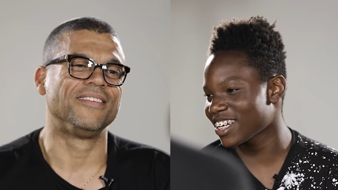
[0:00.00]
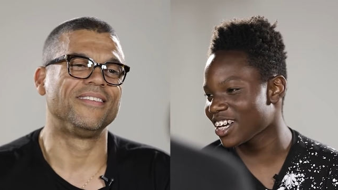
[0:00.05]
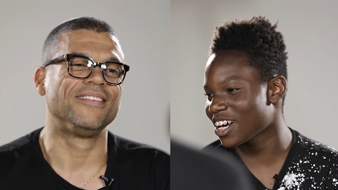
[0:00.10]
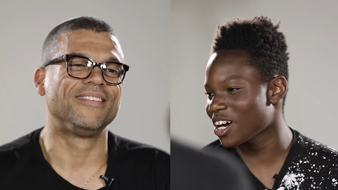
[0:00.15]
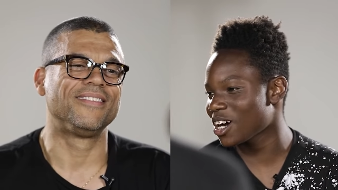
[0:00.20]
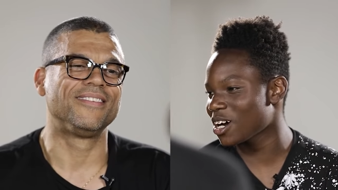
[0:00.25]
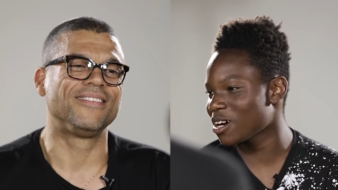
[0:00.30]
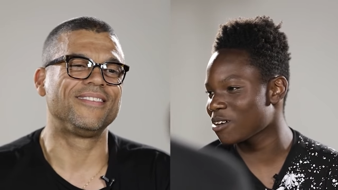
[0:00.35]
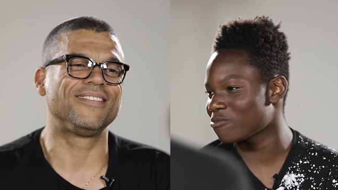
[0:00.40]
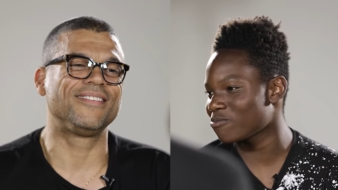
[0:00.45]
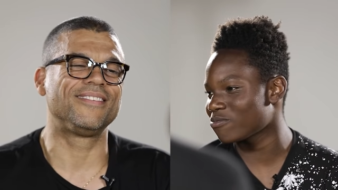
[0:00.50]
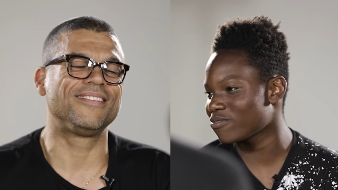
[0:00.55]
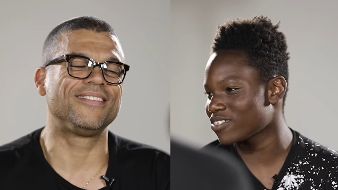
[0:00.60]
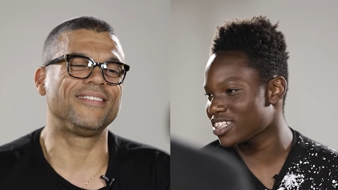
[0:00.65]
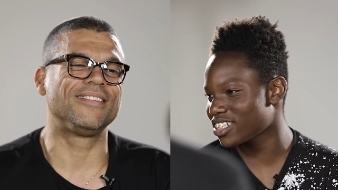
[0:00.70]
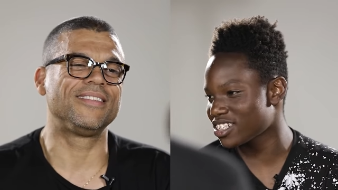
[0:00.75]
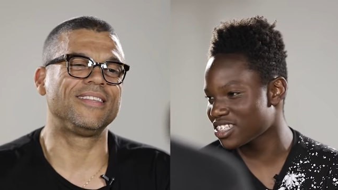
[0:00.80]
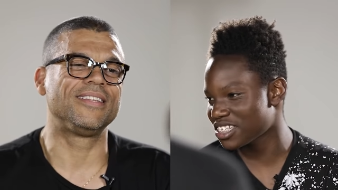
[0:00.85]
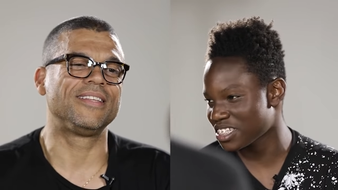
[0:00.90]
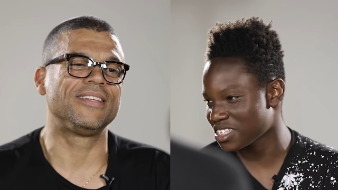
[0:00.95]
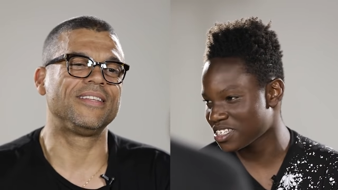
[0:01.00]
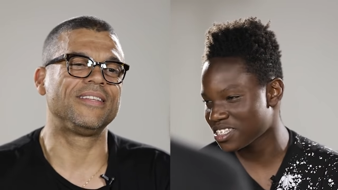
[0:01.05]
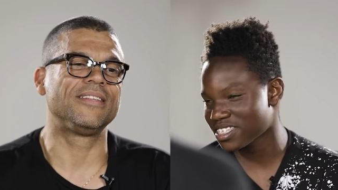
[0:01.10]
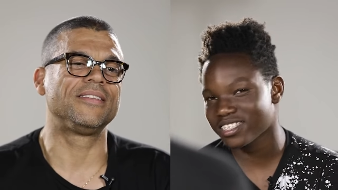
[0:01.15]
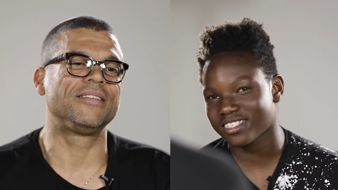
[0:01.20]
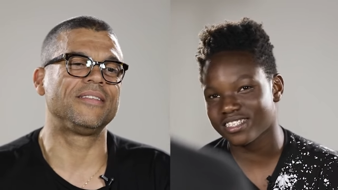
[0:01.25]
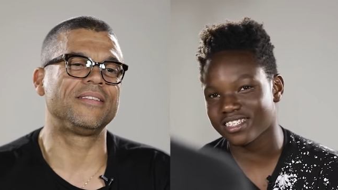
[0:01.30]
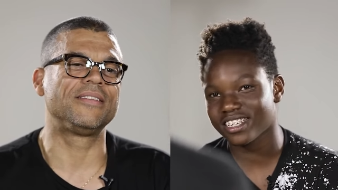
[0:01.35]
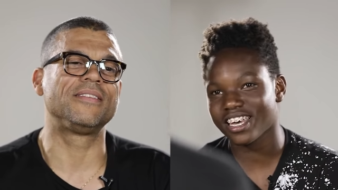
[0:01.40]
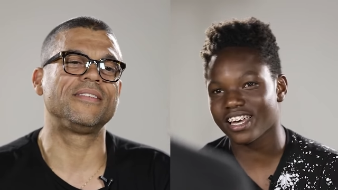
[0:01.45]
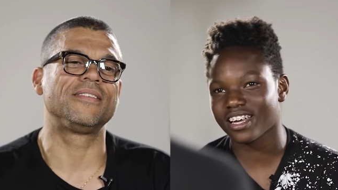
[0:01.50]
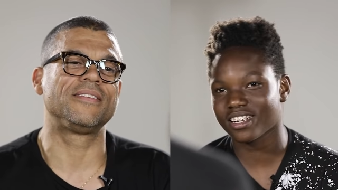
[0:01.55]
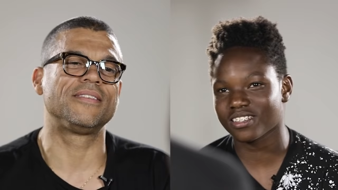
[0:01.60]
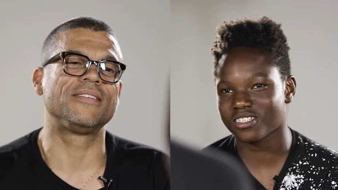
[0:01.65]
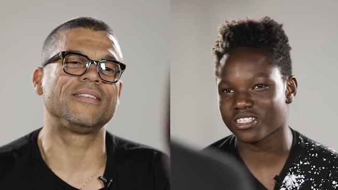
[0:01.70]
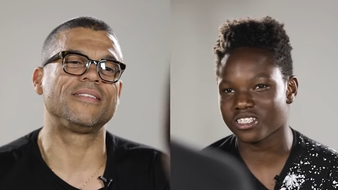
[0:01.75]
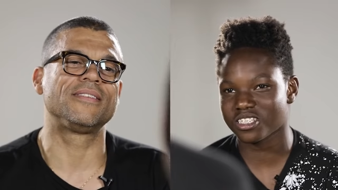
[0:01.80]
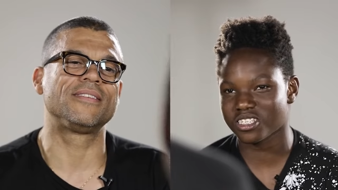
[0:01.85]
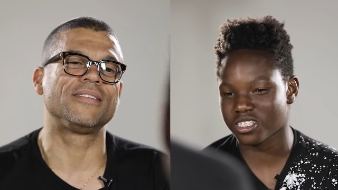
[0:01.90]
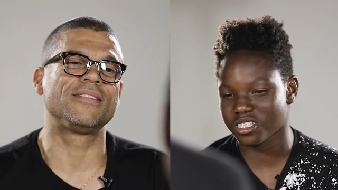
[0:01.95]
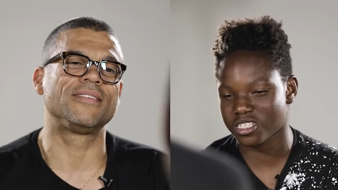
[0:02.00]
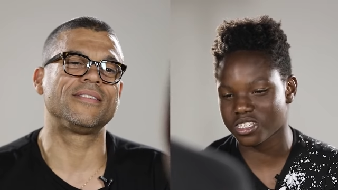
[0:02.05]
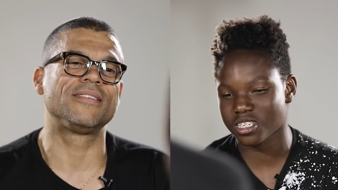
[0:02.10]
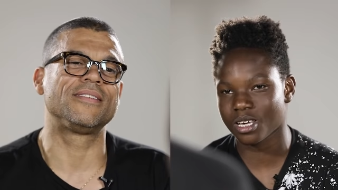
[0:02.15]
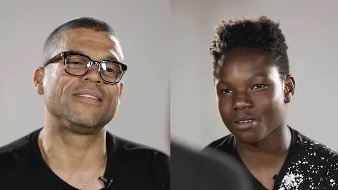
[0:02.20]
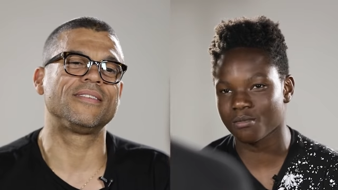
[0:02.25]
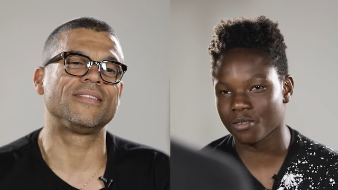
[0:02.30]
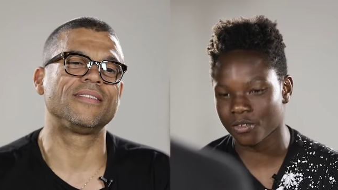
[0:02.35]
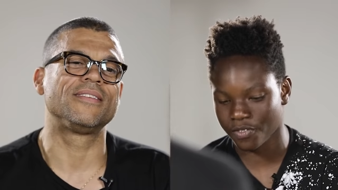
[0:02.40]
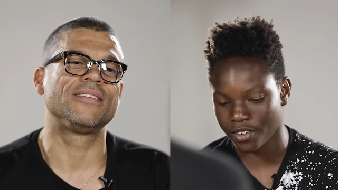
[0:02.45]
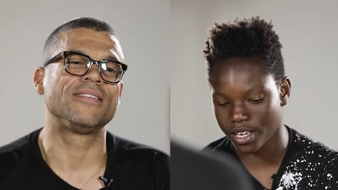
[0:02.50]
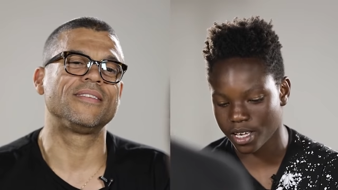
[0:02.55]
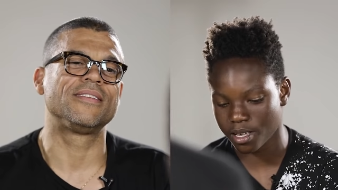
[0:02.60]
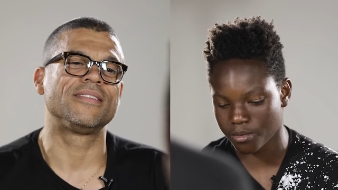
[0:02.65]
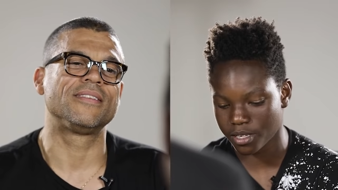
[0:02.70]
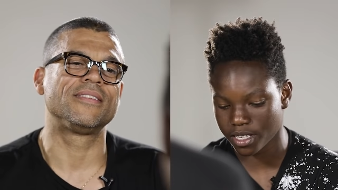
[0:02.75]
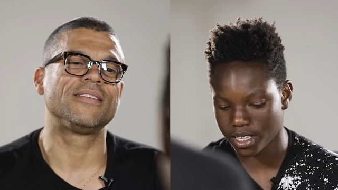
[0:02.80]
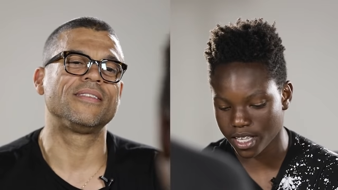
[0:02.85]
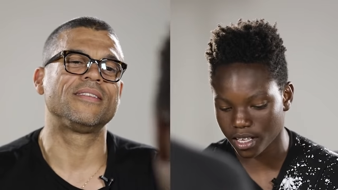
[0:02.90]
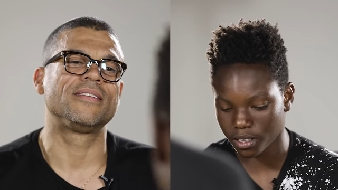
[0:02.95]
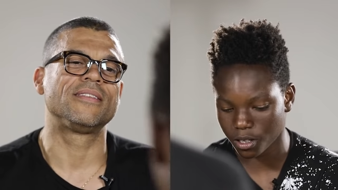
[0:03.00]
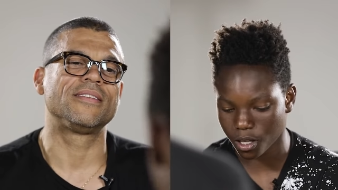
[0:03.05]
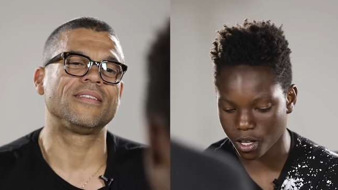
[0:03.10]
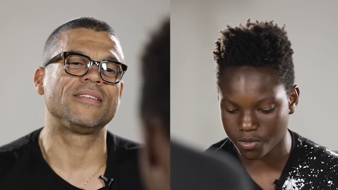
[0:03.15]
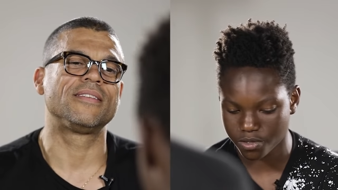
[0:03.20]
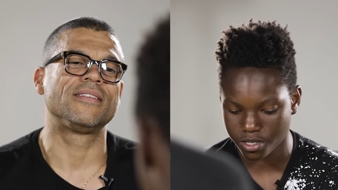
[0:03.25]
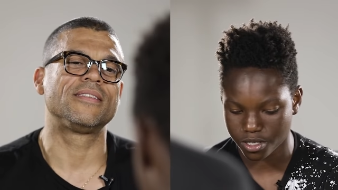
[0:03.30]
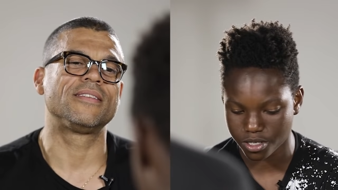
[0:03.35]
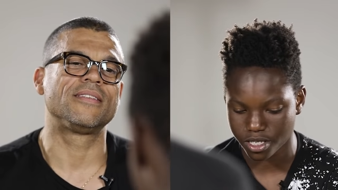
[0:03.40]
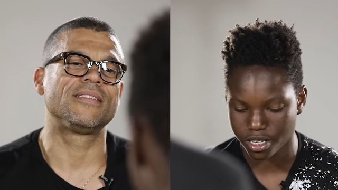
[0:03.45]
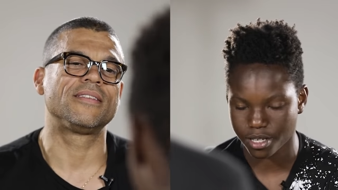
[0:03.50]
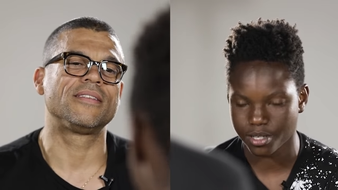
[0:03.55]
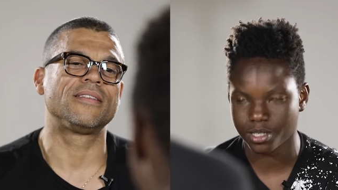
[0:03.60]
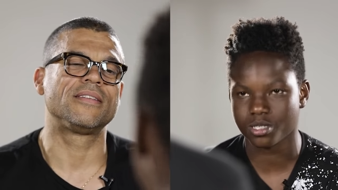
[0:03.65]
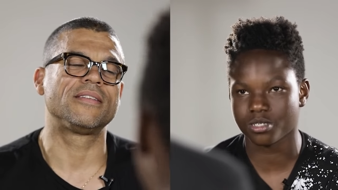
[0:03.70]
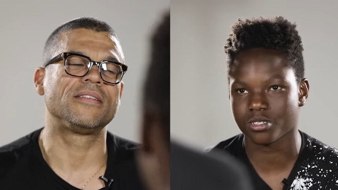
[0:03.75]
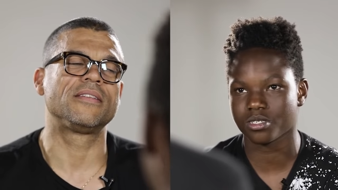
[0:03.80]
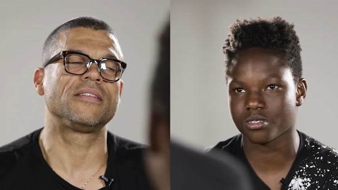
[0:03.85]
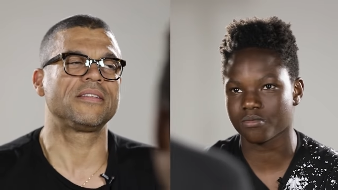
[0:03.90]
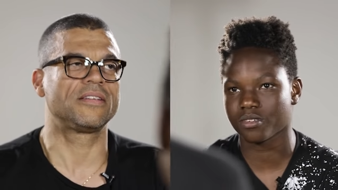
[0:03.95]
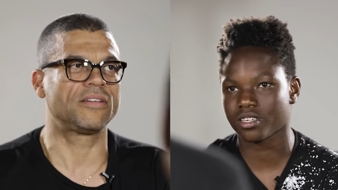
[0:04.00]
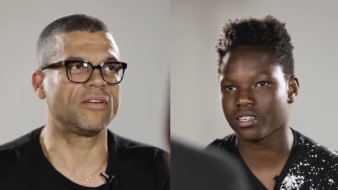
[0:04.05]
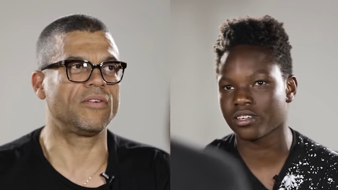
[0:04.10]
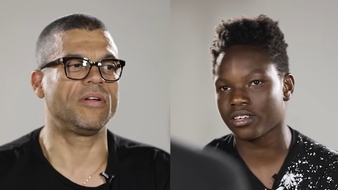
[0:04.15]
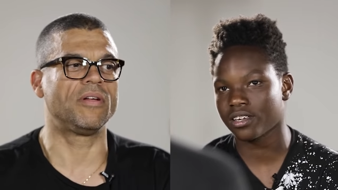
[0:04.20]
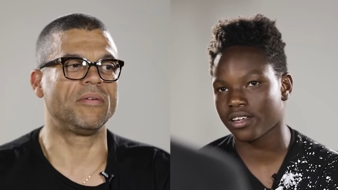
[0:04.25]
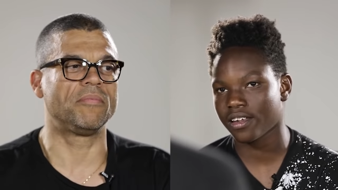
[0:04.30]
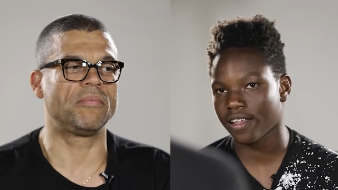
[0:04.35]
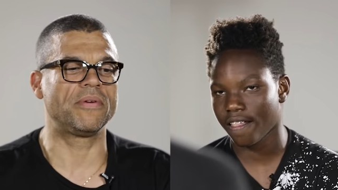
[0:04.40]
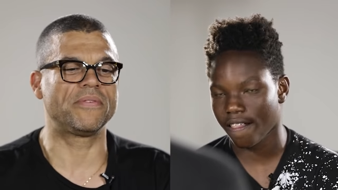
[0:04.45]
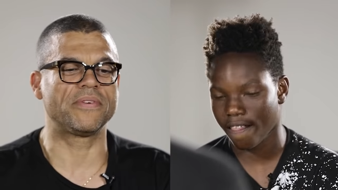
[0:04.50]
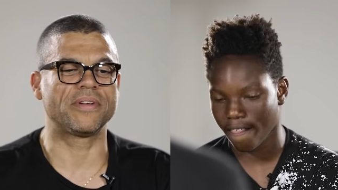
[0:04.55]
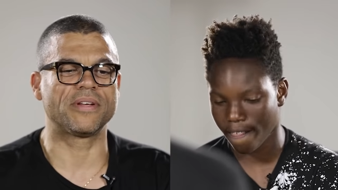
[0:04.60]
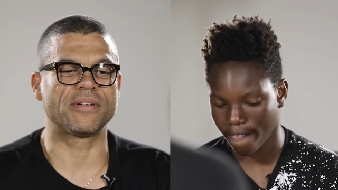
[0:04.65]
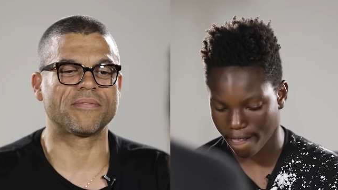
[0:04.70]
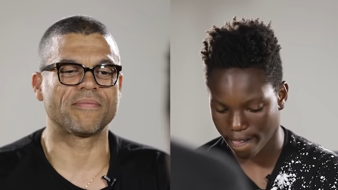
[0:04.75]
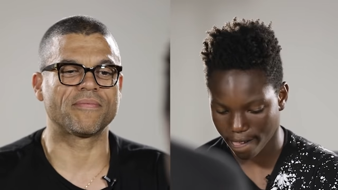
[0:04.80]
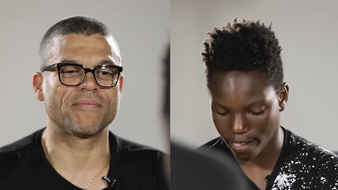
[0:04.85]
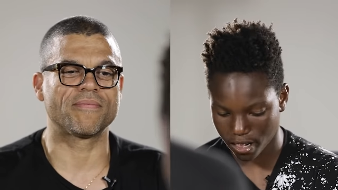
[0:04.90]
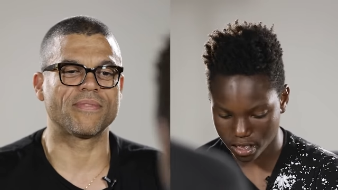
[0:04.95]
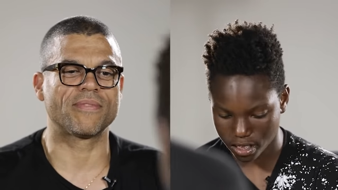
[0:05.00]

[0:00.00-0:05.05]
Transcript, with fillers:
Speaker 1: um, just yeah, just a stable family that loves and cherishes me. Cool, perfect.